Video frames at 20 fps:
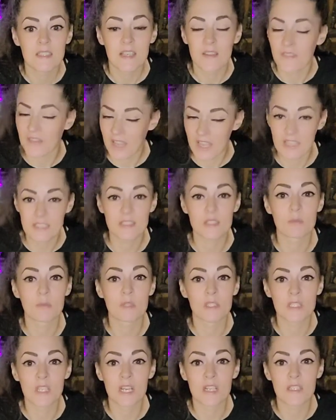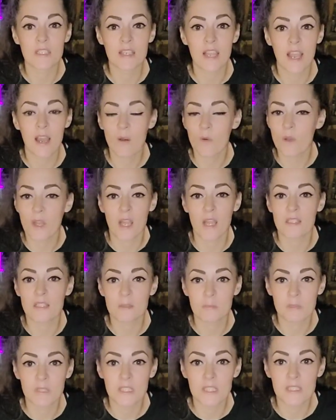if it has to be done now, it has
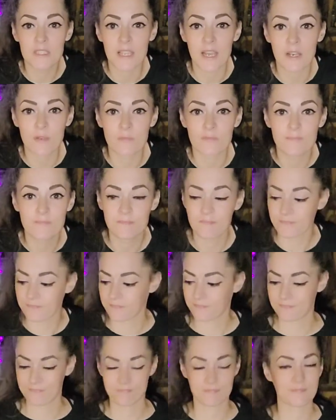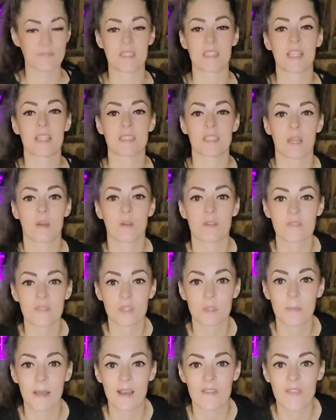to be done now. And that's how I
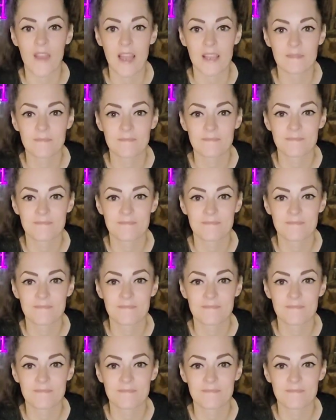feel about that.